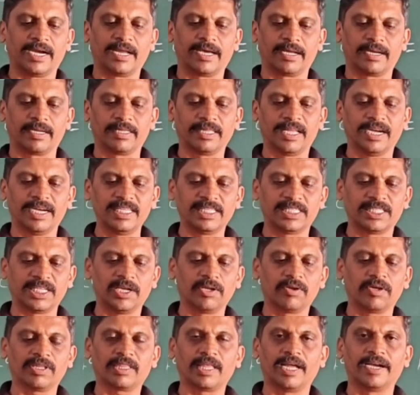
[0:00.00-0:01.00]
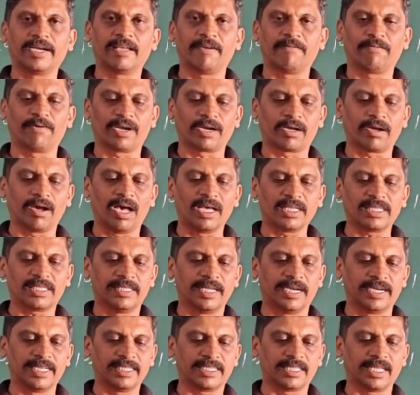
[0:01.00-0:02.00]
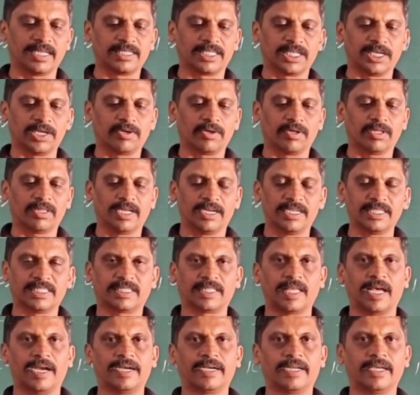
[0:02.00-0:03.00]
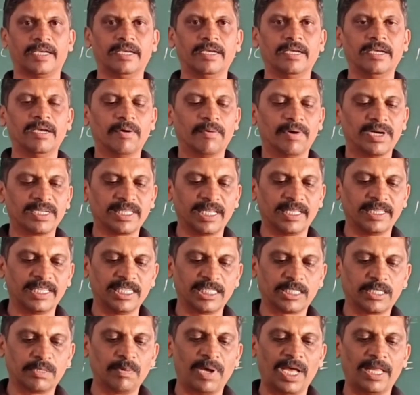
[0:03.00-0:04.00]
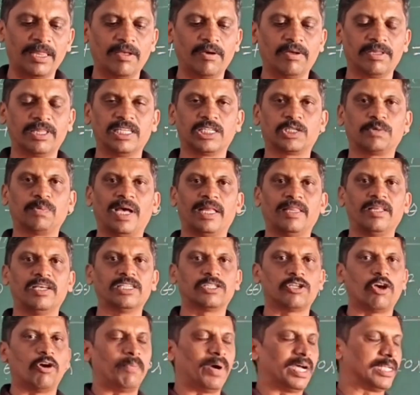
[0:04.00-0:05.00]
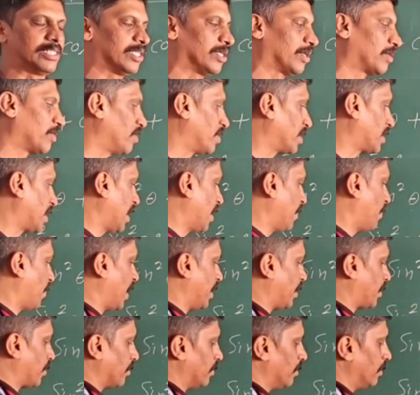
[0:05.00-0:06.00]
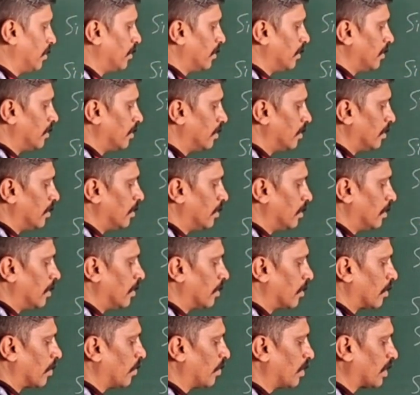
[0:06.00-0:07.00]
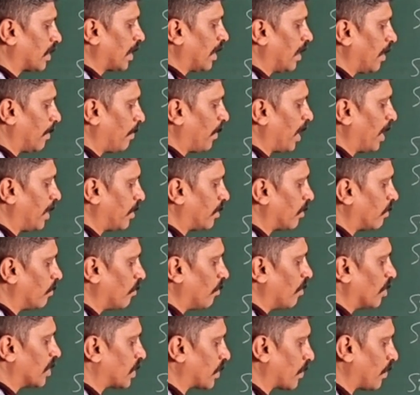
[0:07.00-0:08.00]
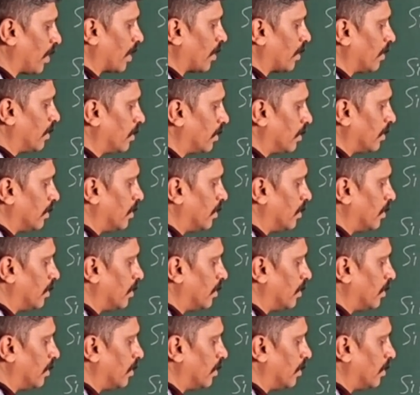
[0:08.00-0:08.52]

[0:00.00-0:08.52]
order. That is 0, 30. For cos, that is the 0, that is 30. What is this value? This value is how much? Root 3 by 2. Root 3 by 2 whole square.